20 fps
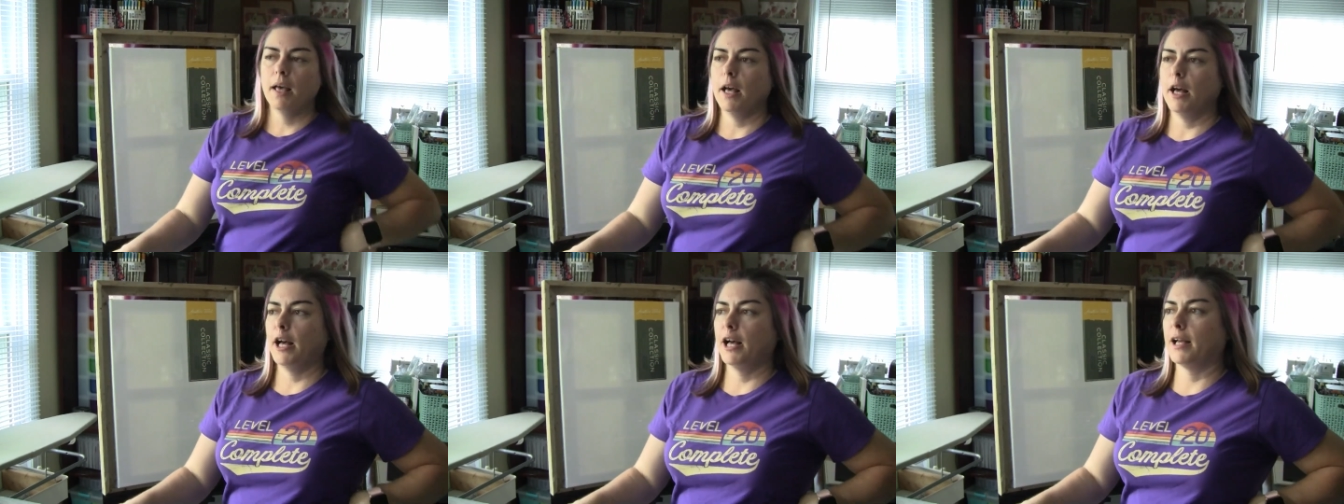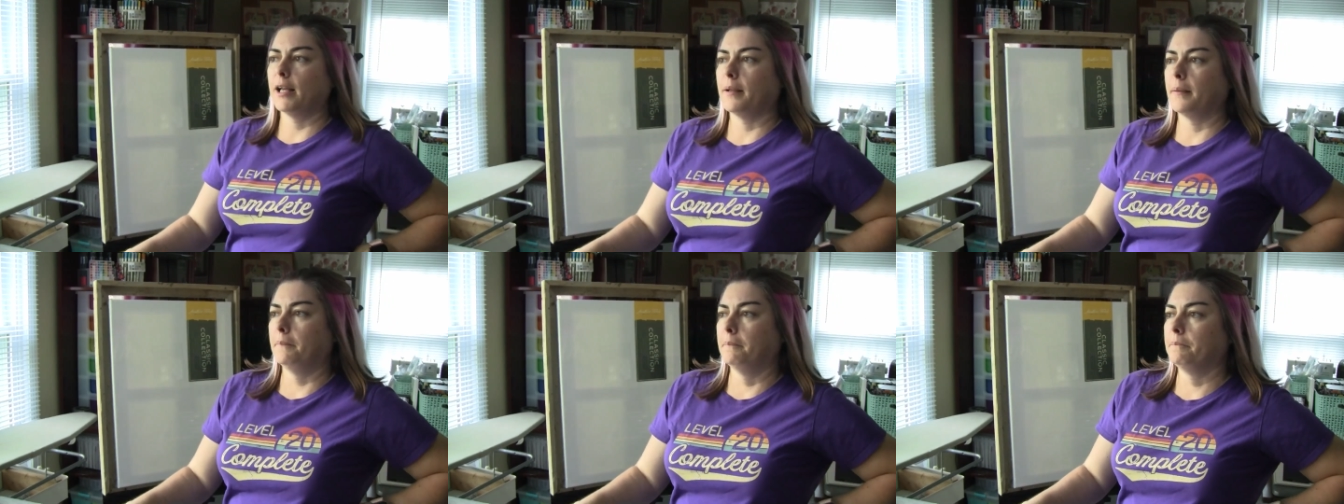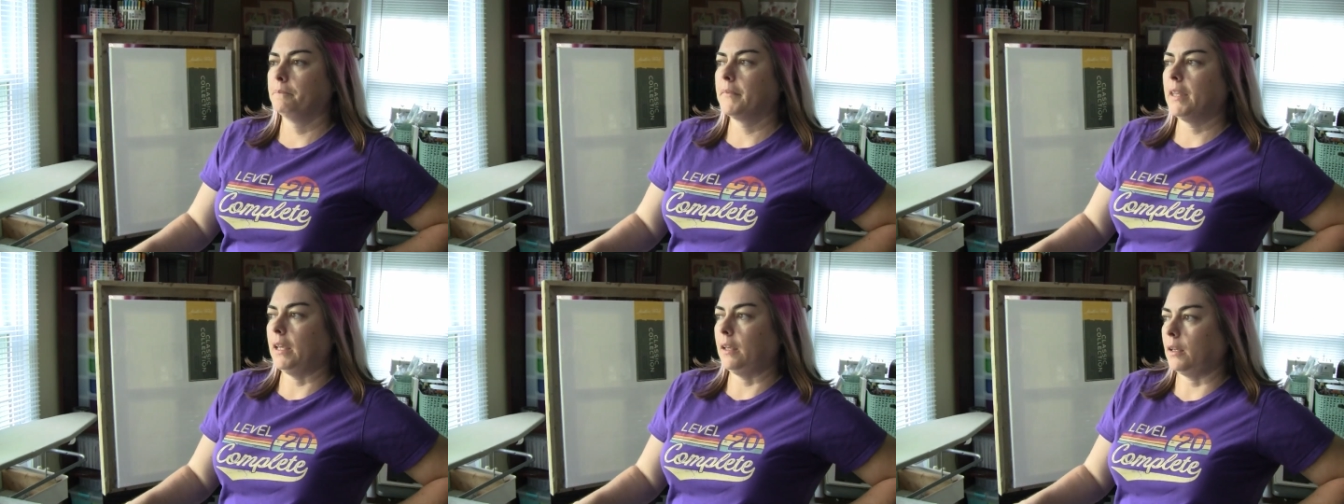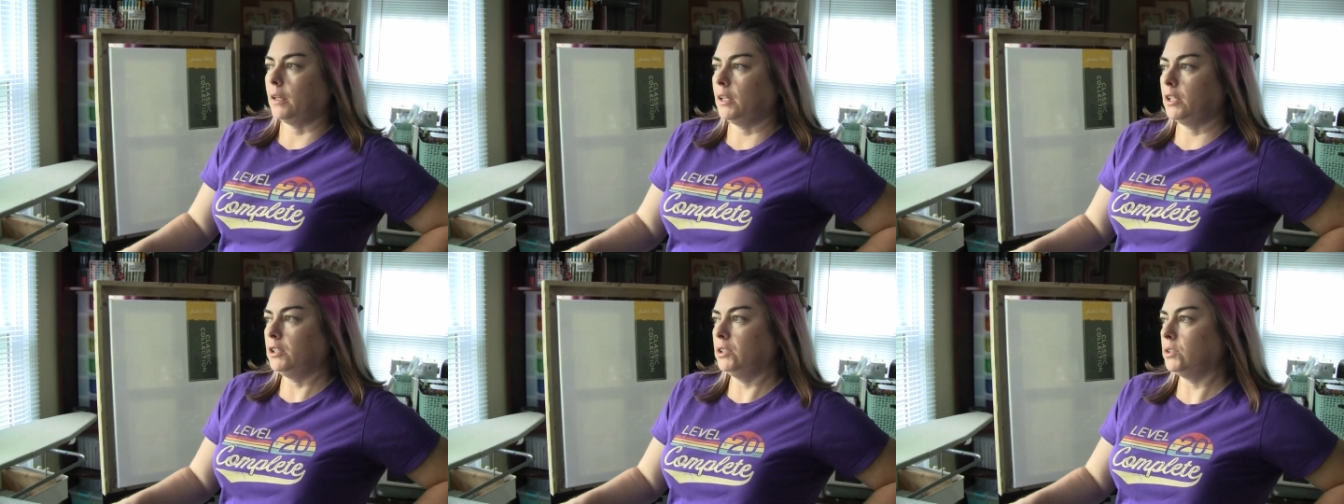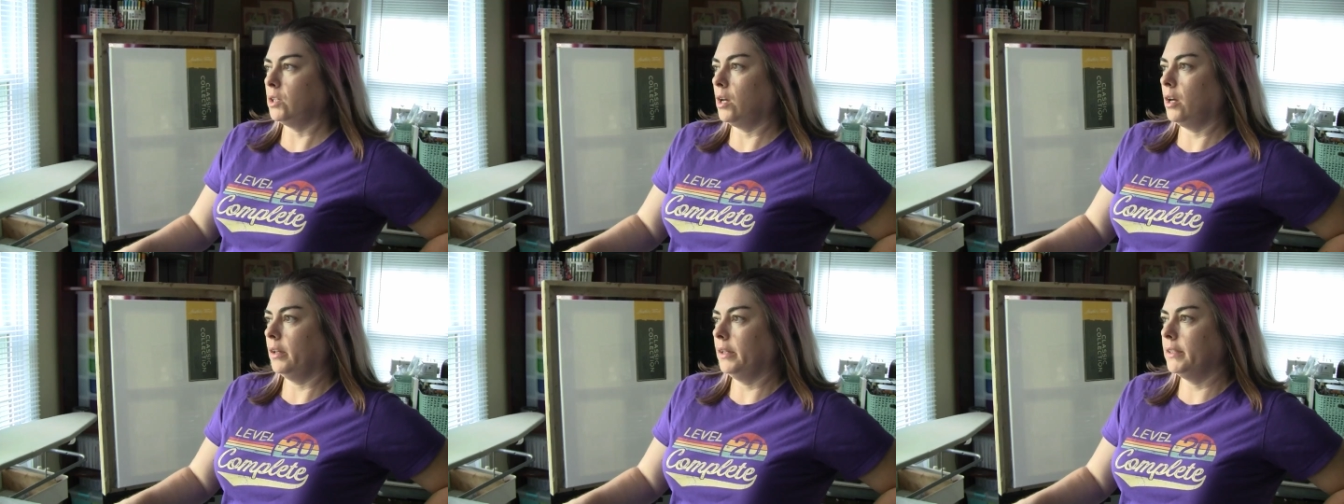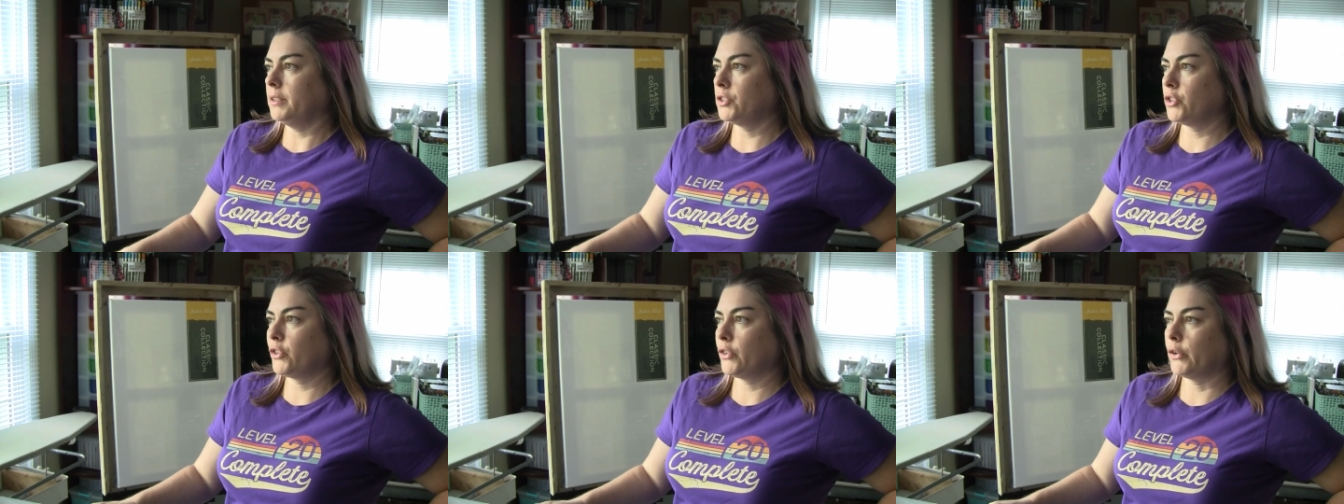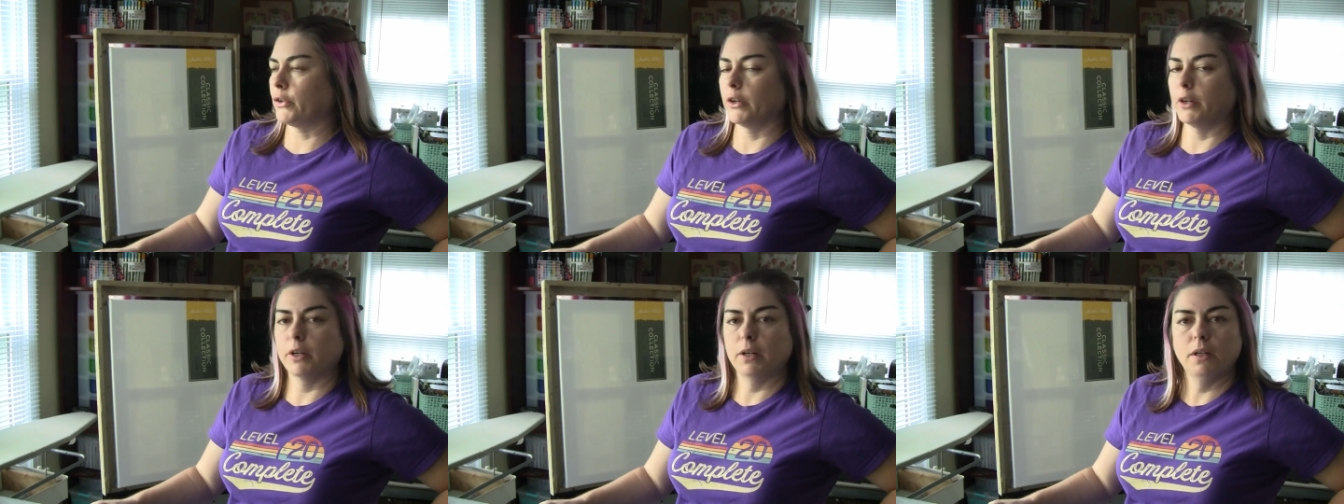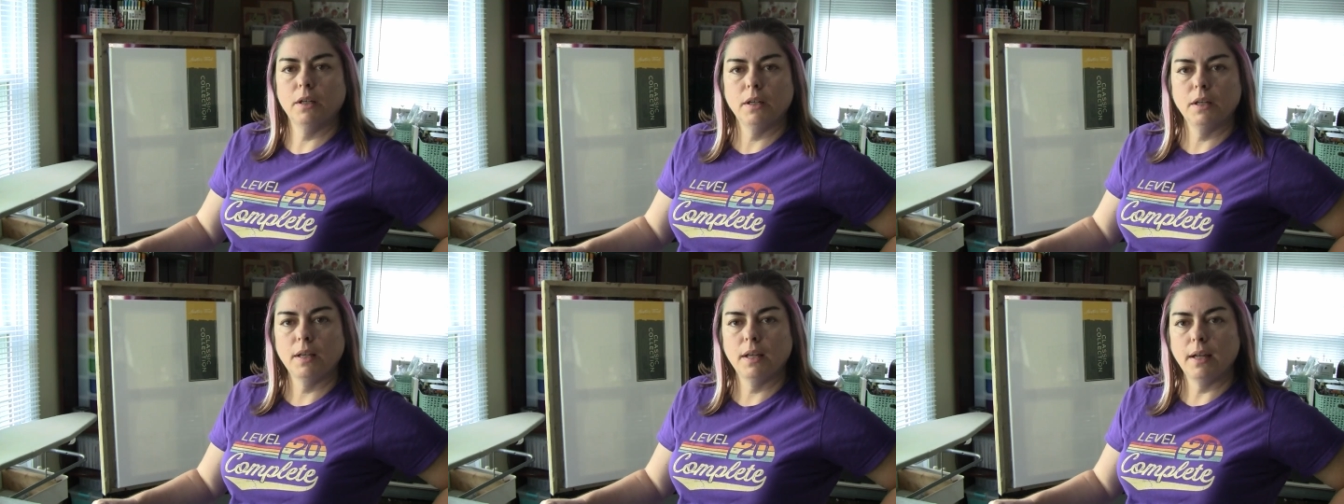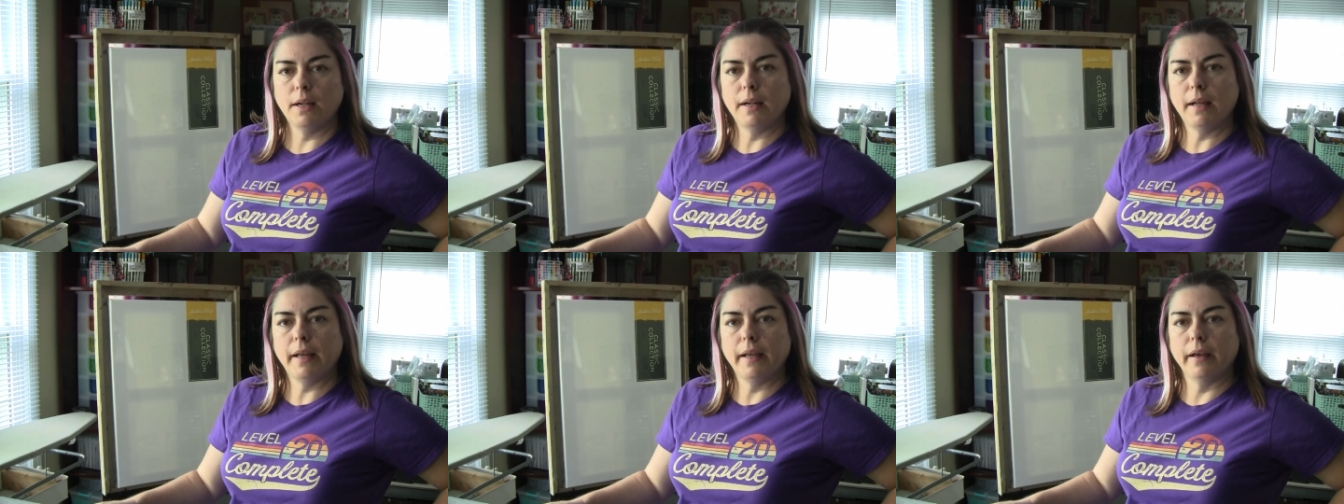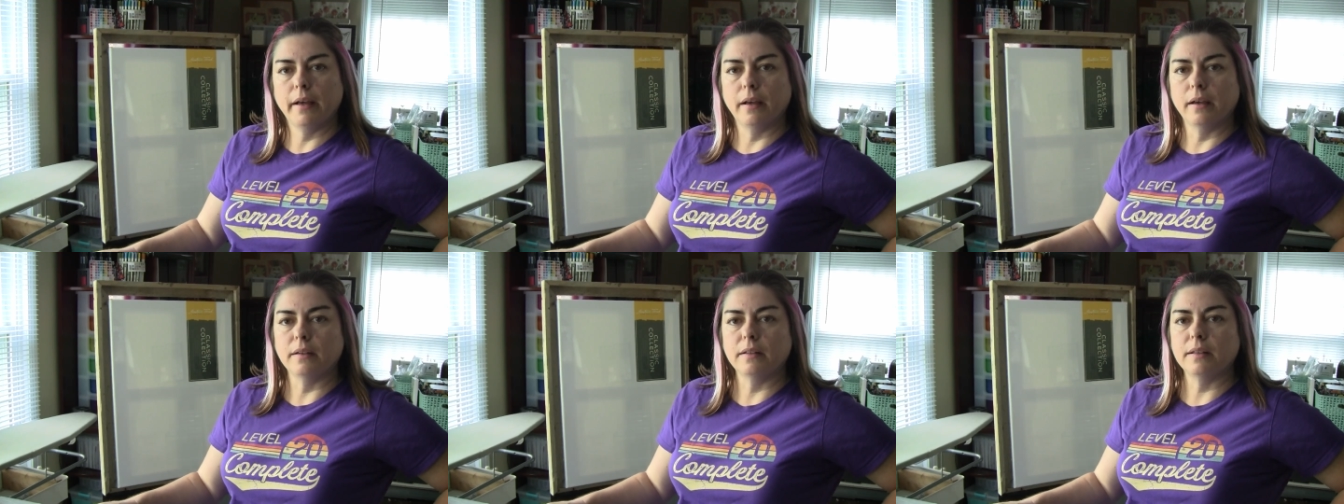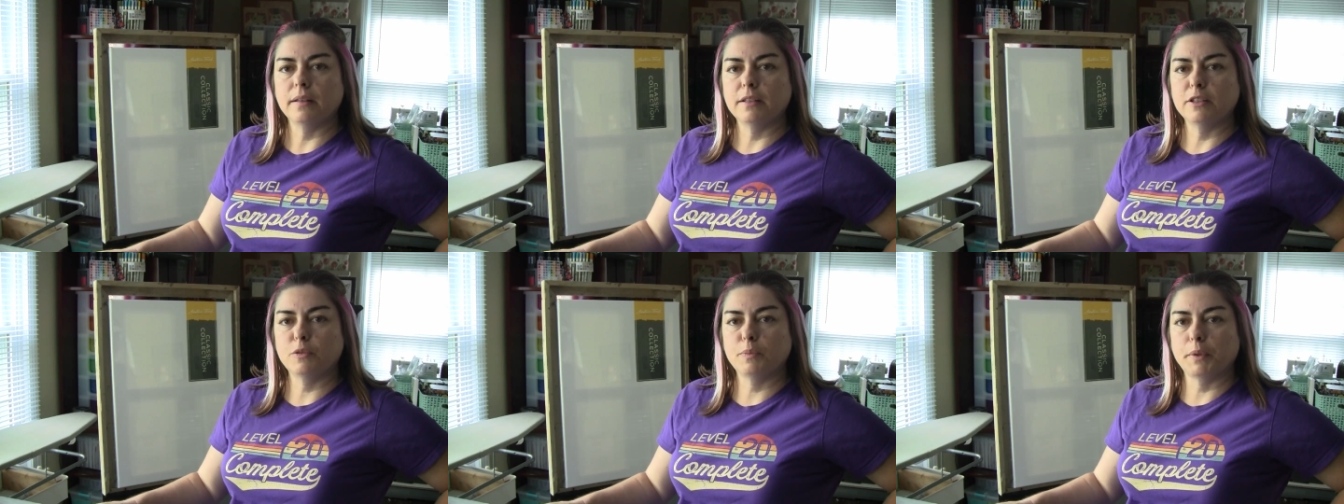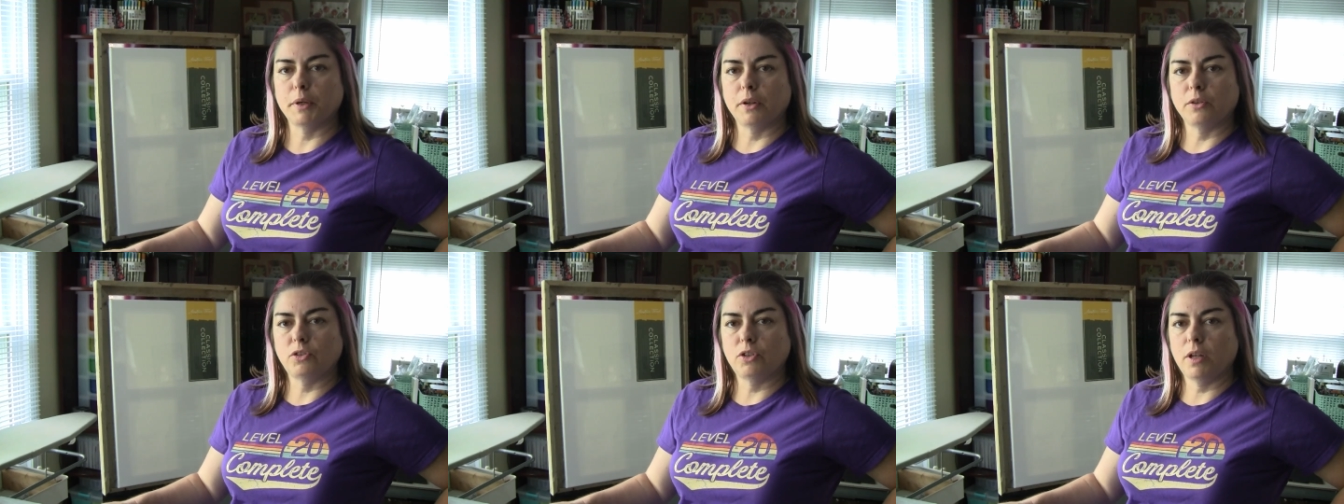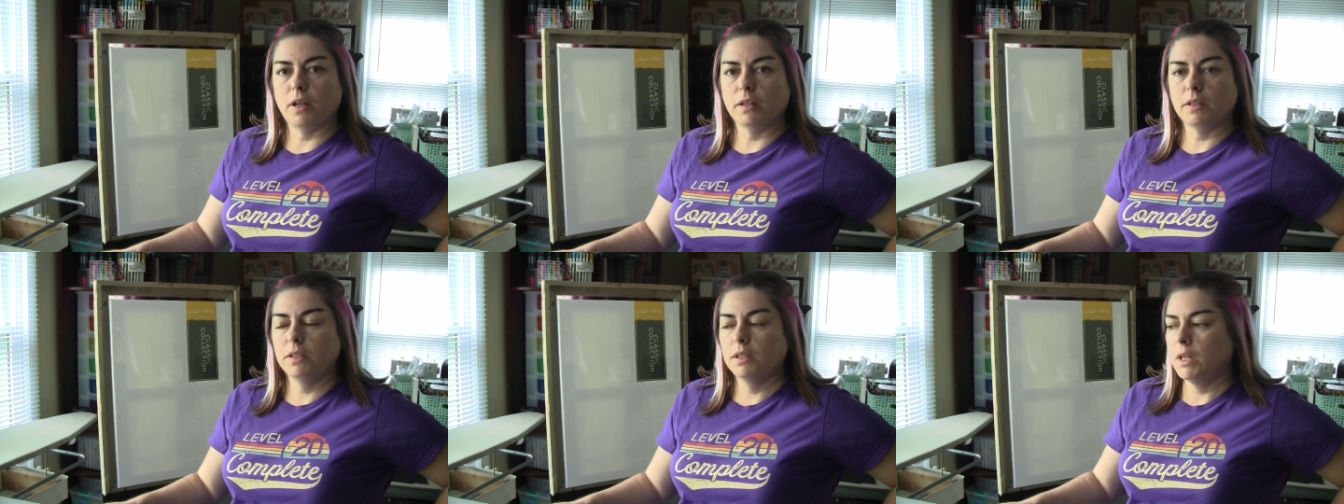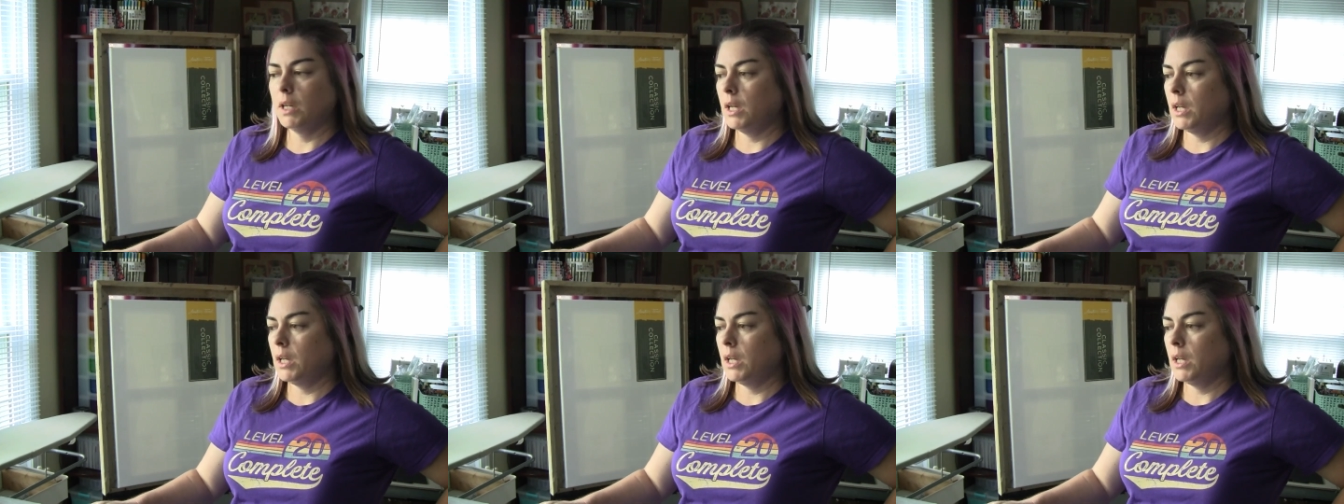It is August 3rd, and this project